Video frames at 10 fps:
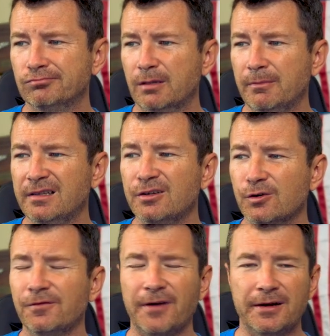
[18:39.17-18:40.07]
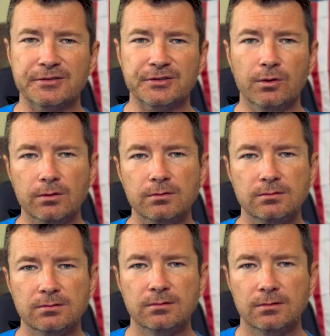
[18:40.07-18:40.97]
I mean, the Eurofighter's cool.
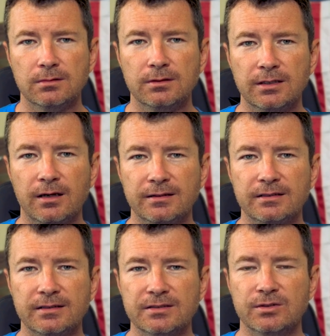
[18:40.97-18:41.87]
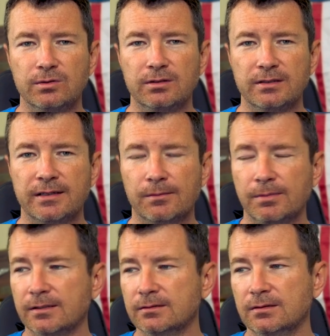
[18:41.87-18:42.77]
You know, I think that's a cool looking
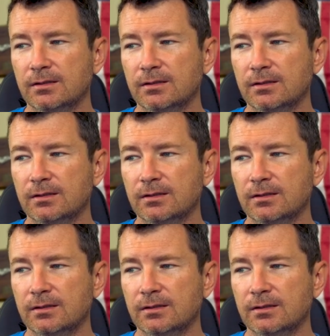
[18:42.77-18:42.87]
airplane.